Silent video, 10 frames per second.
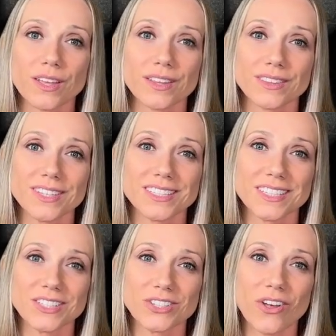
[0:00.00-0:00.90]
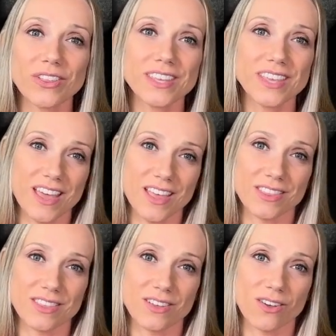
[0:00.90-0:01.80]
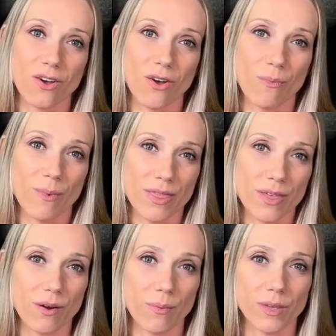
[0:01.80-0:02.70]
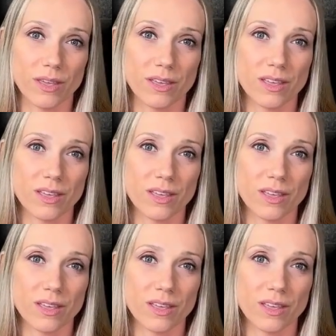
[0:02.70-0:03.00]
this is not the end of my therapy.